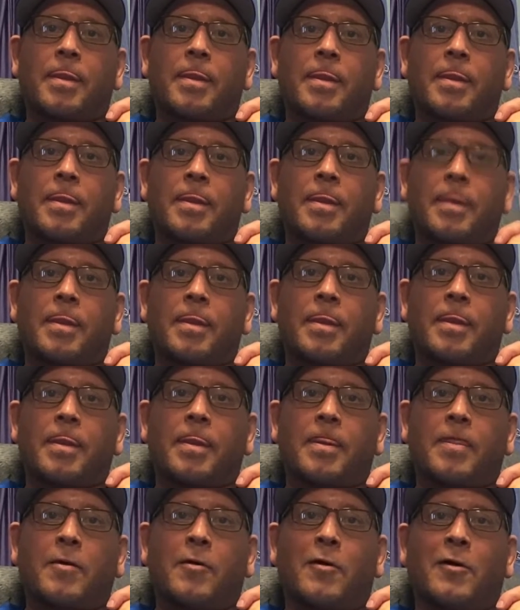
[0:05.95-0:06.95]
plenty of
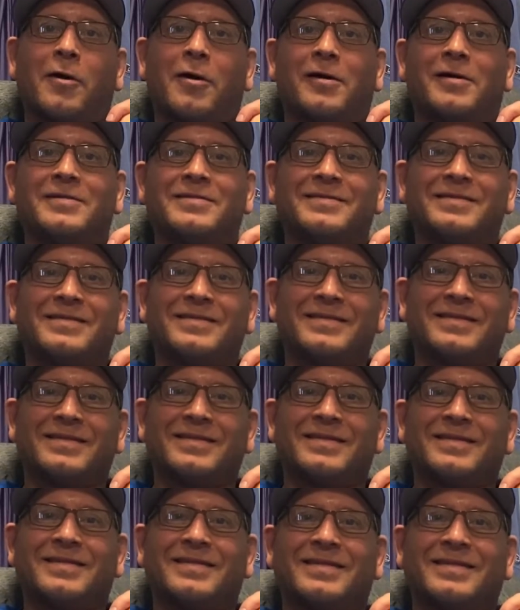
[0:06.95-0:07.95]
uh-huh. 25
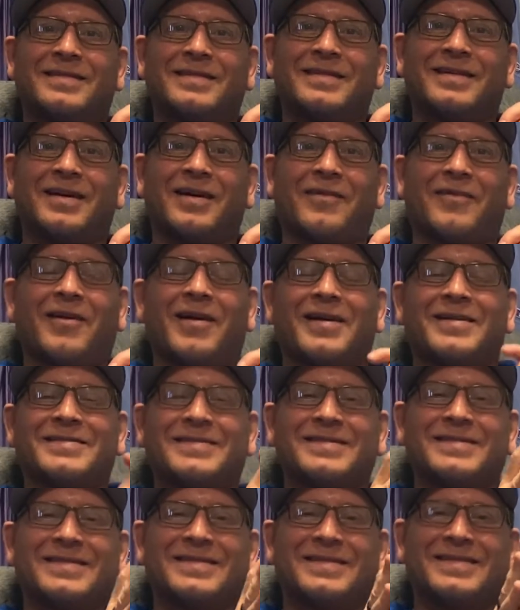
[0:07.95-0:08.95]
minutes plus. Um, All right.
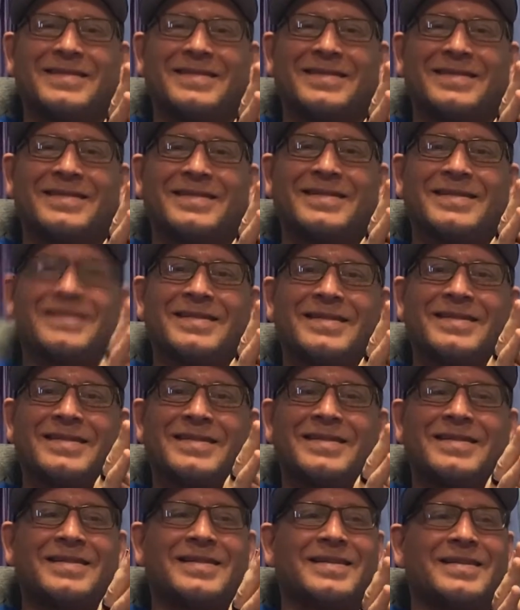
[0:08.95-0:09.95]
You got anything else
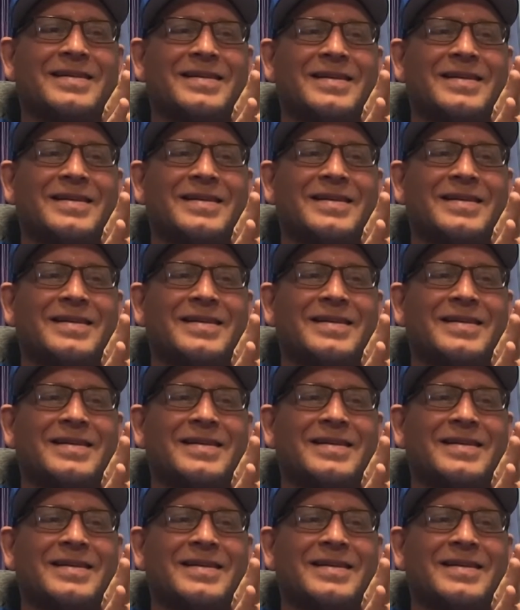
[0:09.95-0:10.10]
for us?